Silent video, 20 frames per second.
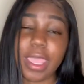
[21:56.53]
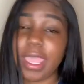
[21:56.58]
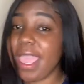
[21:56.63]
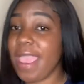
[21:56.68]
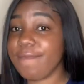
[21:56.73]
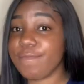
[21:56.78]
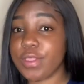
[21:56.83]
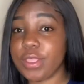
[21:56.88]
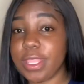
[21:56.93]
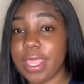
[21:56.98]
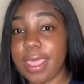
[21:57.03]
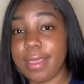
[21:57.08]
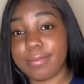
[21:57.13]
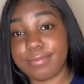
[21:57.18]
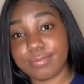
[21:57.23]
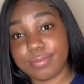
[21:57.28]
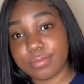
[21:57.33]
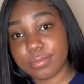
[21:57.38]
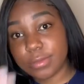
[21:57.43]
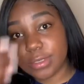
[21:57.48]
after
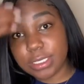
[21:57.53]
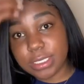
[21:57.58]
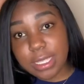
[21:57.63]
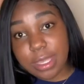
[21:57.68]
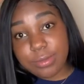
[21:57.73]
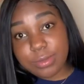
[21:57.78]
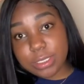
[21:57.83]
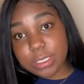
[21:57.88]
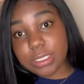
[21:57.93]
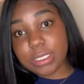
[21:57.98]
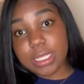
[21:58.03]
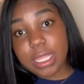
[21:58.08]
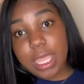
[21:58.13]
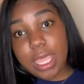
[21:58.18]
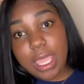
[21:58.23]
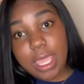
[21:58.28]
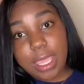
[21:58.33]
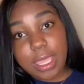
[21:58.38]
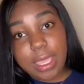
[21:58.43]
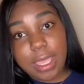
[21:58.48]
that. Cause I was just
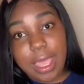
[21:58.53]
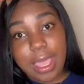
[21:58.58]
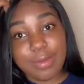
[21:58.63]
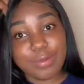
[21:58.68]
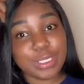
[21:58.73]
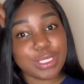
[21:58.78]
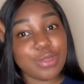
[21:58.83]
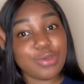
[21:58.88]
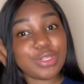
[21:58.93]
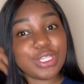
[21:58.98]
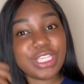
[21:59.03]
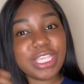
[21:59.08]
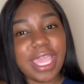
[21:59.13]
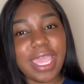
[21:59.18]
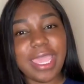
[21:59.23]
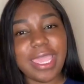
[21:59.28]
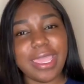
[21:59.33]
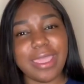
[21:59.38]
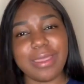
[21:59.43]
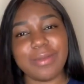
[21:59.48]
like, I was so
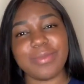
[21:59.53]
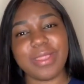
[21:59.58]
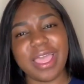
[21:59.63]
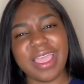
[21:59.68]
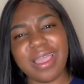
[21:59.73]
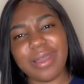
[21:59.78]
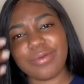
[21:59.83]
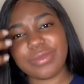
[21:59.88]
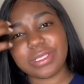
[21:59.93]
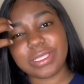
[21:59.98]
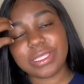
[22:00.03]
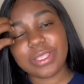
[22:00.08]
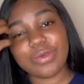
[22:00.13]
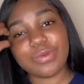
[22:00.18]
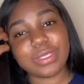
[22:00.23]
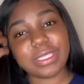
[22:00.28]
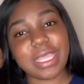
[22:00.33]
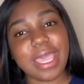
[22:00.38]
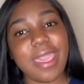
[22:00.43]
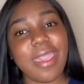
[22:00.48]
ashamed. Like I was
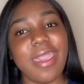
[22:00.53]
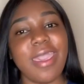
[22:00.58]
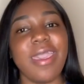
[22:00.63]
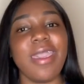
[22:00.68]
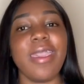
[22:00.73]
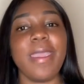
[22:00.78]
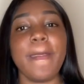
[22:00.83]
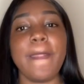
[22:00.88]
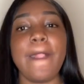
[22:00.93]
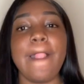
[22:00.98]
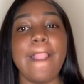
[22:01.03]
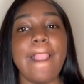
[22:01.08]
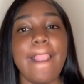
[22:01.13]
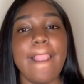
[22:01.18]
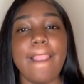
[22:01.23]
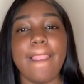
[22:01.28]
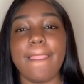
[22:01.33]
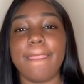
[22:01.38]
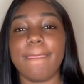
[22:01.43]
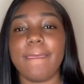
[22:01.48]
so sad.
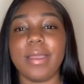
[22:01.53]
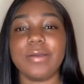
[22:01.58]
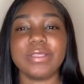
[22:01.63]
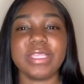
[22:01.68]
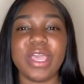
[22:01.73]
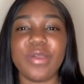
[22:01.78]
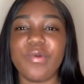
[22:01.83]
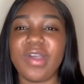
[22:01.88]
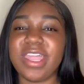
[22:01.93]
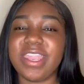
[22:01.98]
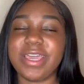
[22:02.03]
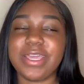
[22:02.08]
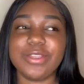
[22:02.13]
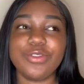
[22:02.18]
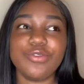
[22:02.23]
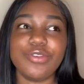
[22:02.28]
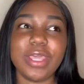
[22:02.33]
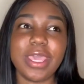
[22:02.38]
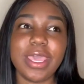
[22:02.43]
I was like, why did I do